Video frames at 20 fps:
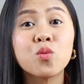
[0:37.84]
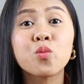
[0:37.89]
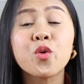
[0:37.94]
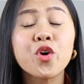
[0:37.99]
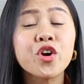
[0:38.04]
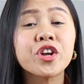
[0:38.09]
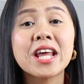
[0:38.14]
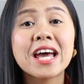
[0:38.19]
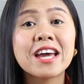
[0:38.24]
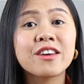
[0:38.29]

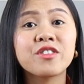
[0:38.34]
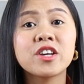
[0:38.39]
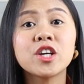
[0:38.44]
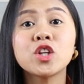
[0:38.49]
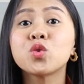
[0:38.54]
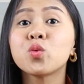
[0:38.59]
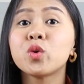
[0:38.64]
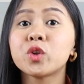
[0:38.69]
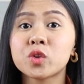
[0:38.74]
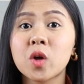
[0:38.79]
we're diving
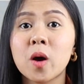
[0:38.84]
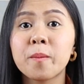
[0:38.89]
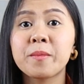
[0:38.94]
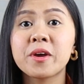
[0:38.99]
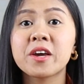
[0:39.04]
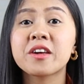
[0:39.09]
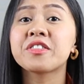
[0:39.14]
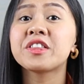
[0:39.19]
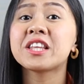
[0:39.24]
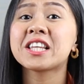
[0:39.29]
into a
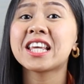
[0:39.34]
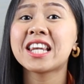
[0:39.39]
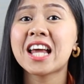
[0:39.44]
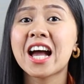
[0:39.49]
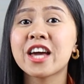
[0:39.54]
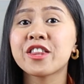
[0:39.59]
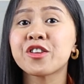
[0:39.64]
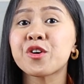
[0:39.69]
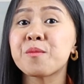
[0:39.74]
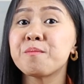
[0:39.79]
topic that can
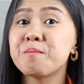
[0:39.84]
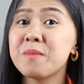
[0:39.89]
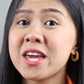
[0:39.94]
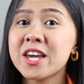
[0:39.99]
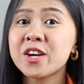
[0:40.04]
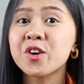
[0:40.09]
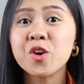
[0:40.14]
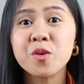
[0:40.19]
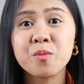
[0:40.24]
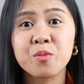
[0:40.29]
either
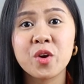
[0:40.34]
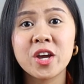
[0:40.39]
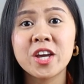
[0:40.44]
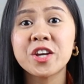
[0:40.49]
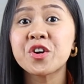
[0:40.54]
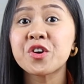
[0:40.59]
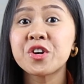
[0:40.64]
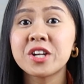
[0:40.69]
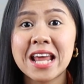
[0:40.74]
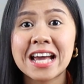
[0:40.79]
make or
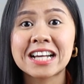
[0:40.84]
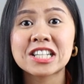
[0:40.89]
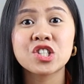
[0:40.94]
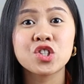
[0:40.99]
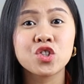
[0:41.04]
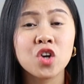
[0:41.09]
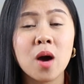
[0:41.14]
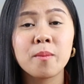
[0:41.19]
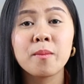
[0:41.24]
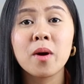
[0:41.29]
break your
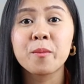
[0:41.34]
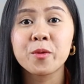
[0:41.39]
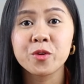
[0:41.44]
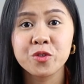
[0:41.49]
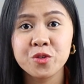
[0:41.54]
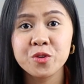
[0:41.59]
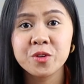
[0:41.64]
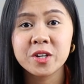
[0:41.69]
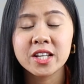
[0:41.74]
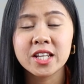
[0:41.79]
next job
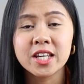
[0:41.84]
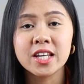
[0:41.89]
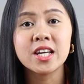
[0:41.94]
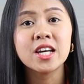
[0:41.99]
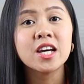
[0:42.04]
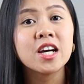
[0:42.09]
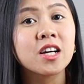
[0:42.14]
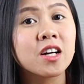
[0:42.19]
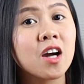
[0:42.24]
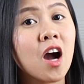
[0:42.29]
opportunity.
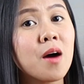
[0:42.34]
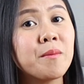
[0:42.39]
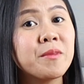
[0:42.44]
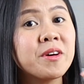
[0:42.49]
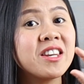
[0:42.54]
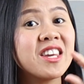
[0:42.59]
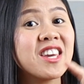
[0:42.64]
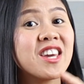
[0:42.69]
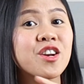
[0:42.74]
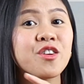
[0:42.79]

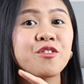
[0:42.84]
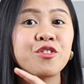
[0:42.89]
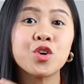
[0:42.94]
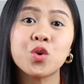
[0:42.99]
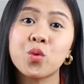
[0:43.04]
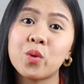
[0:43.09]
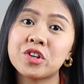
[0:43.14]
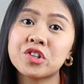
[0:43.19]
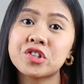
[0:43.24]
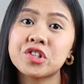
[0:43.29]
Common interview
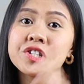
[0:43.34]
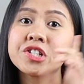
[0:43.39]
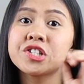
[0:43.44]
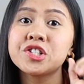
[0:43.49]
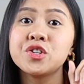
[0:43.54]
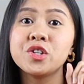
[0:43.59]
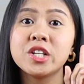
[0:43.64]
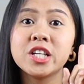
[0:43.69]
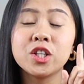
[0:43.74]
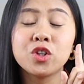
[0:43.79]

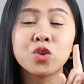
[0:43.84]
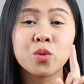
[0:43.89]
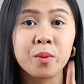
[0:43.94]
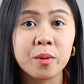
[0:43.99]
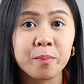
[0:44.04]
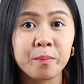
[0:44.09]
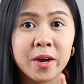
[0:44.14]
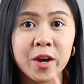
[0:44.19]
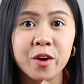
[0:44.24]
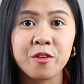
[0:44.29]
questions you need to
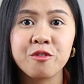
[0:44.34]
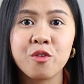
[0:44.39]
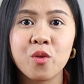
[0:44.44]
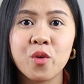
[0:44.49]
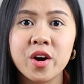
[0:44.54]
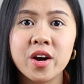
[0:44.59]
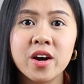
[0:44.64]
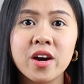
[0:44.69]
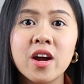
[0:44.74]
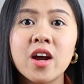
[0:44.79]
prepare
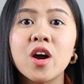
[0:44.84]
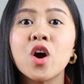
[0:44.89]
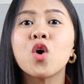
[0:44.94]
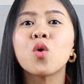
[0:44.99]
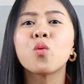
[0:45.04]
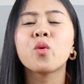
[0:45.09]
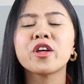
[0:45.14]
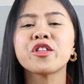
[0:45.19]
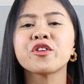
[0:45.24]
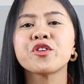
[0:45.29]
for.
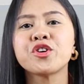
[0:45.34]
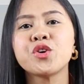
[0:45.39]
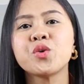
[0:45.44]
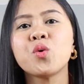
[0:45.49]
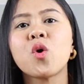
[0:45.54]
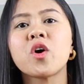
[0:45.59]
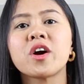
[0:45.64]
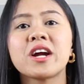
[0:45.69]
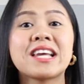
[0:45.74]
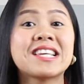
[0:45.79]
Whether
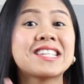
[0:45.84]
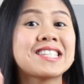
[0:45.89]
you are a